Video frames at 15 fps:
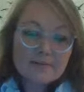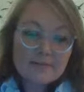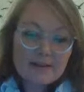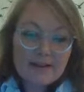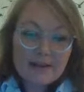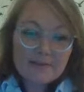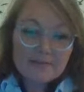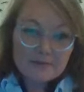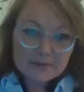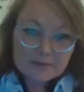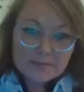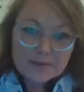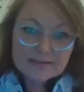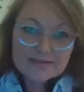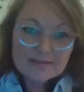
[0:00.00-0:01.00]
The Cape Fold
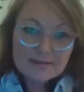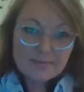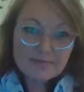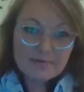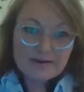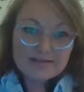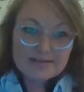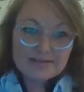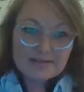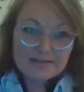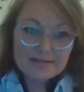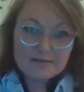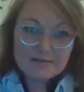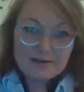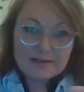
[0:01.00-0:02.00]
Belt separates
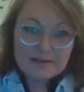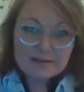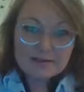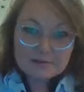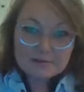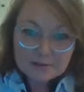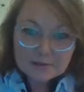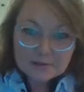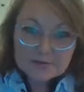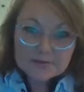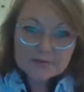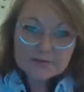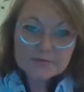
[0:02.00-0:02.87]
the Great Karoo,